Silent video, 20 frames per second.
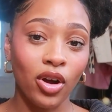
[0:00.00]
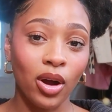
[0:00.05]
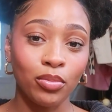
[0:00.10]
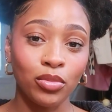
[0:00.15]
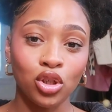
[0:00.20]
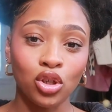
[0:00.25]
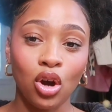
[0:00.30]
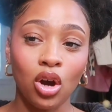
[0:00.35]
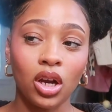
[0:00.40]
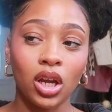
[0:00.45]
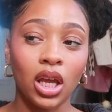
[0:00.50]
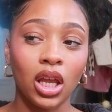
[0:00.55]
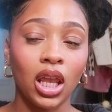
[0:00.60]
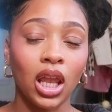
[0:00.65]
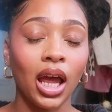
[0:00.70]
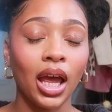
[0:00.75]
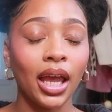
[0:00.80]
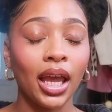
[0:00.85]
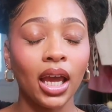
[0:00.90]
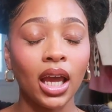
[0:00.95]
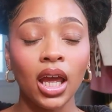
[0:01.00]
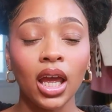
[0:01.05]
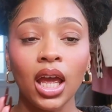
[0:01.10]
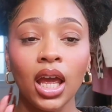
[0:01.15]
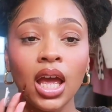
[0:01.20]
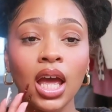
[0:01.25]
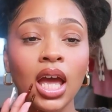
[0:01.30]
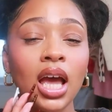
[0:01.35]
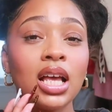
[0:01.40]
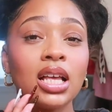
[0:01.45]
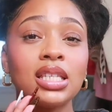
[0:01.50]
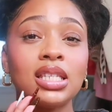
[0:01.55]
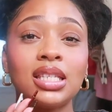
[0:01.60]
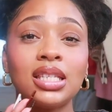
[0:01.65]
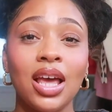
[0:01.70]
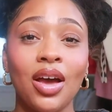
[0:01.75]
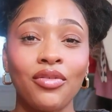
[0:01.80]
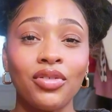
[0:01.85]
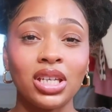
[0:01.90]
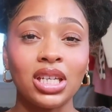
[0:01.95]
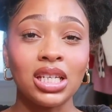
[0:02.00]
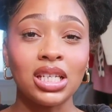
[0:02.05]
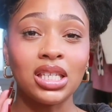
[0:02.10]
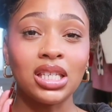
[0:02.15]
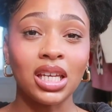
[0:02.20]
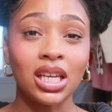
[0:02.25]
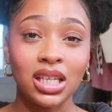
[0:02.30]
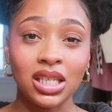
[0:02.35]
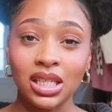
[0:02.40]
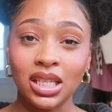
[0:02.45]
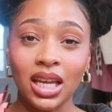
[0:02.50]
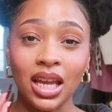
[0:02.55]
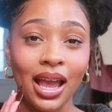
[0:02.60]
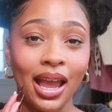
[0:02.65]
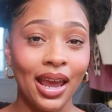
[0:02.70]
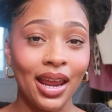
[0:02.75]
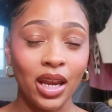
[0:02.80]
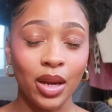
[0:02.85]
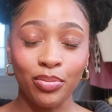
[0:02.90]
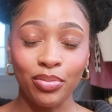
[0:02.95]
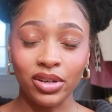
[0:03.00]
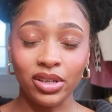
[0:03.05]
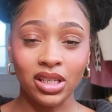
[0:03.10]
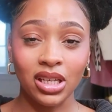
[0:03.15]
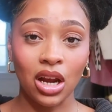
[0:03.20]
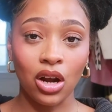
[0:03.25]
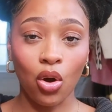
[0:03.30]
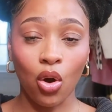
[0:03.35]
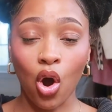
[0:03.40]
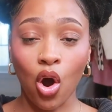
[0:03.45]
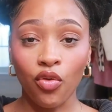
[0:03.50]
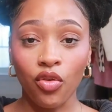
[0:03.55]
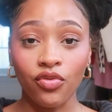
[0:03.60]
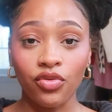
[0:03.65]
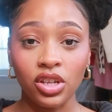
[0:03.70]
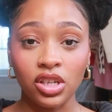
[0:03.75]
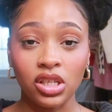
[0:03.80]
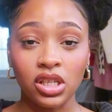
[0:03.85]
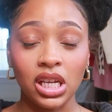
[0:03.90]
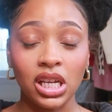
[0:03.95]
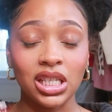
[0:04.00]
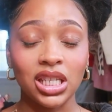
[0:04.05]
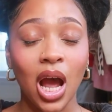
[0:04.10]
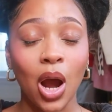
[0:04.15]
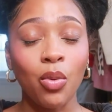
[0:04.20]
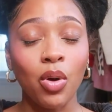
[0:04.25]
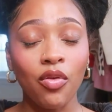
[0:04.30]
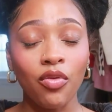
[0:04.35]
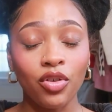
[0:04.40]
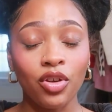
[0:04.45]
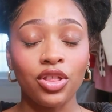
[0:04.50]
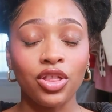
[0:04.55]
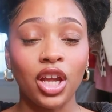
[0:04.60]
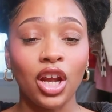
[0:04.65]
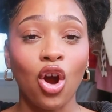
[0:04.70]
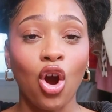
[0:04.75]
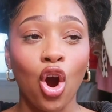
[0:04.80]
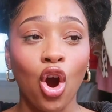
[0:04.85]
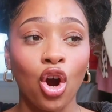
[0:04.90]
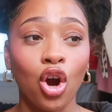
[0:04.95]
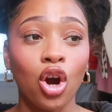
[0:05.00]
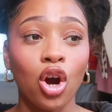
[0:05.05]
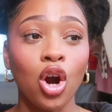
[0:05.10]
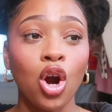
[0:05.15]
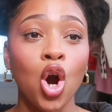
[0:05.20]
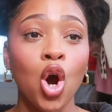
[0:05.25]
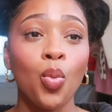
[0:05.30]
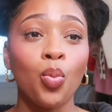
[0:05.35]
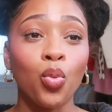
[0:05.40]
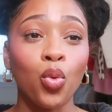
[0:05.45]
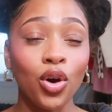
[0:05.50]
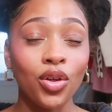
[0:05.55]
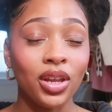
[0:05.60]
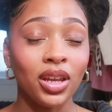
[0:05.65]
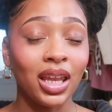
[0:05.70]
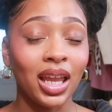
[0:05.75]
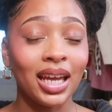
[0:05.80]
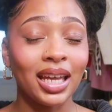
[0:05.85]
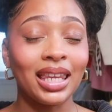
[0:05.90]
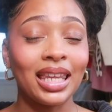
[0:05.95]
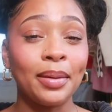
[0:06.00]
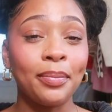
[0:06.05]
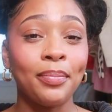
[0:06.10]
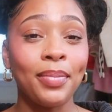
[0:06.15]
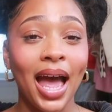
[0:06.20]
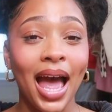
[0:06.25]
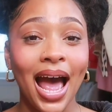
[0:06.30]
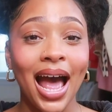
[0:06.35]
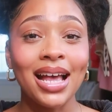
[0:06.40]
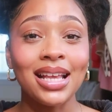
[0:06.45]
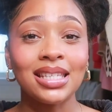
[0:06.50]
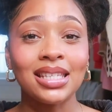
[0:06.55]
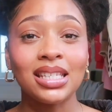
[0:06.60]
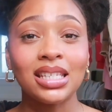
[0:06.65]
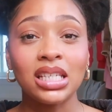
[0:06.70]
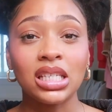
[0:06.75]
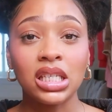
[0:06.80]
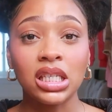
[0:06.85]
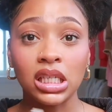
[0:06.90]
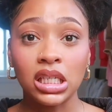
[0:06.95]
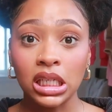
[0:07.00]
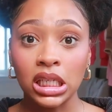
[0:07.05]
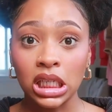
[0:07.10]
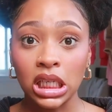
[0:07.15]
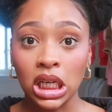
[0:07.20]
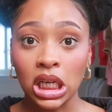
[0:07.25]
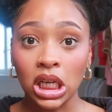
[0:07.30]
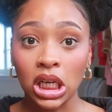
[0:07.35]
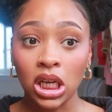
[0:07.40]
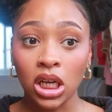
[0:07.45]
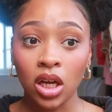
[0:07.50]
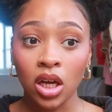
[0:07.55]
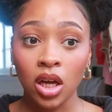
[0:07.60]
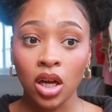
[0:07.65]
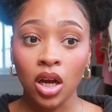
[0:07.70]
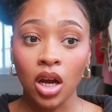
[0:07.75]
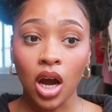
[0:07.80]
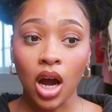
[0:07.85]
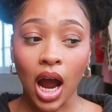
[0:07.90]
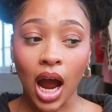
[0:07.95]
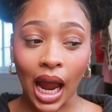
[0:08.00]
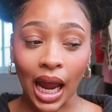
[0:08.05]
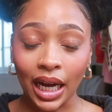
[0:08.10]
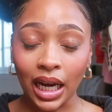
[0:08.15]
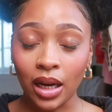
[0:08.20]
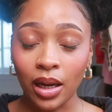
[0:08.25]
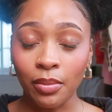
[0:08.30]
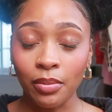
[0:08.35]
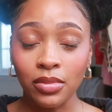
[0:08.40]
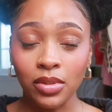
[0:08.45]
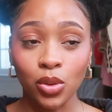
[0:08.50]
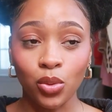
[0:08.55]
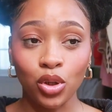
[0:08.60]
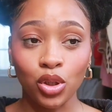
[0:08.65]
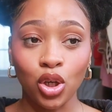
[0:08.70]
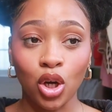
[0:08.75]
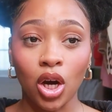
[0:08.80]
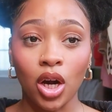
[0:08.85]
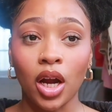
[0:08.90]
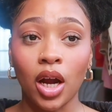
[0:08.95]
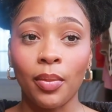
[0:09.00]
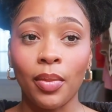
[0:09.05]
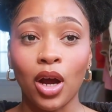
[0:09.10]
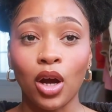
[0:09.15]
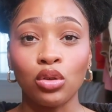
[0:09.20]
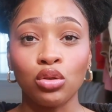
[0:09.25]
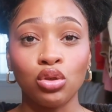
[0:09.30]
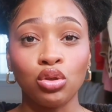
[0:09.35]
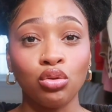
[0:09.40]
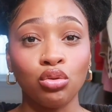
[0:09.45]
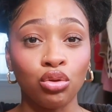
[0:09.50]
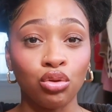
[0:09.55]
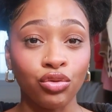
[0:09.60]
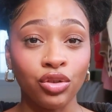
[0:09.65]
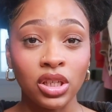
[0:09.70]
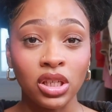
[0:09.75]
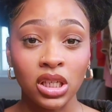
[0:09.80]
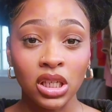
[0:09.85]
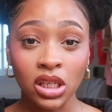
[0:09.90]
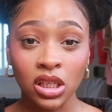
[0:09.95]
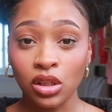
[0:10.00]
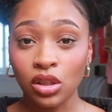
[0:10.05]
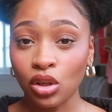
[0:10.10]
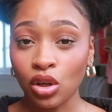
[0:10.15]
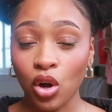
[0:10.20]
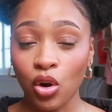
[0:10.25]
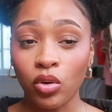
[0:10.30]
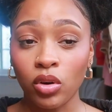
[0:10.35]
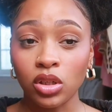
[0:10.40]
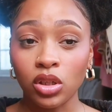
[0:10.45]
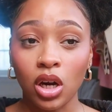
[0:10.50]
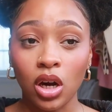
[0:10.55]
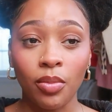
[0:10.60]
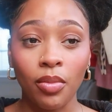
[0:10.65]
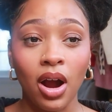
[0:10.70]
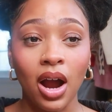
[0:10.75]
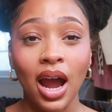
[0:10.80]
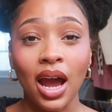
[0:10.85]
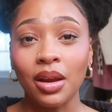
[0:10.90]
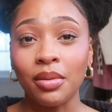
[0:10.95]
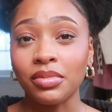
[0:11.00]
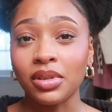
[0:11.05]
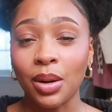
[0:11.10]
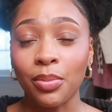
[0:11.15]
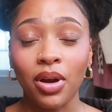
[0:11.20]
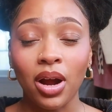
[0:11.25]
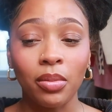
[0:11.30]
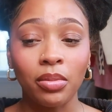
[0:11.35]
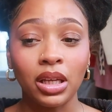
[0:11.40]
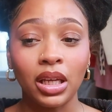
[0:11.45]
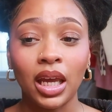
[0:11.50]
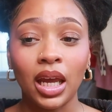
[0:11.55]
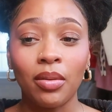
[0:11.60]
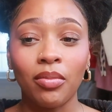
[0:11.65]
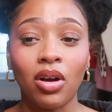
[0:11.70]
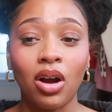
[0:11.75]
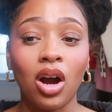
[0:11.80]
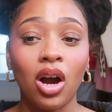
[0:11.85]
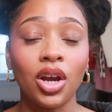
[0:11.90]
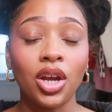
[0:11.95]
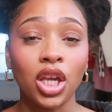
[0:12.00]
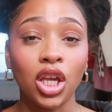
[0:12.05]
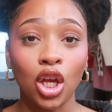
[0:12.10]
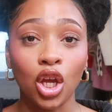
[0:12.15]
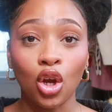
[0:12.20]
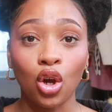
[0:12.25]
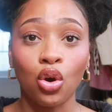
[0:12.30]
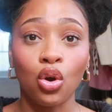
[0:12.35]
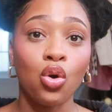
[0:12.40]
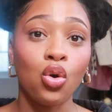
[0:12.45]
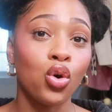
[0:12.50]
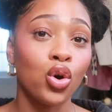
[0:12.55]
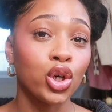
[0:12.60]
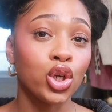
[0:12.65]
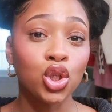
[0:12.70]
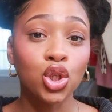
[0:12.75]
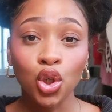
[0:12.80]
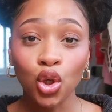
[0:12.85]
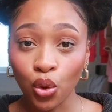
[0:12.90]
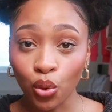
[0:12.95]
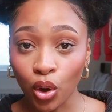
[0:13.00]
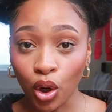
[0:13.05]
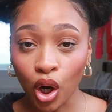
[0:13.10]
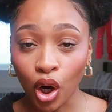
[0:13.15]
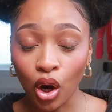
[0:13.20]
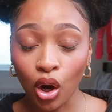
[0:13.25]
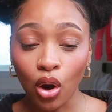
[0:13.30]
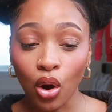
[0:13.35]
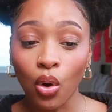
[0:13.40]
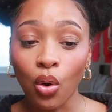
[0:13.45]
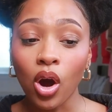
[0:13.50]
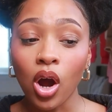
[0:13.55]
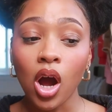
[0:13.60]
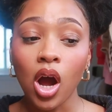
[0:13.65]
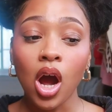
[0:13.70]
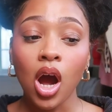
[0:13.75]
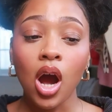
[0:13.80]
I'm talking like 70, 60, 80% off of these things. However, they are more than likely past season items. We're talking about 2-3 seasons ago. We're talking about items that probably came out a year or two ago.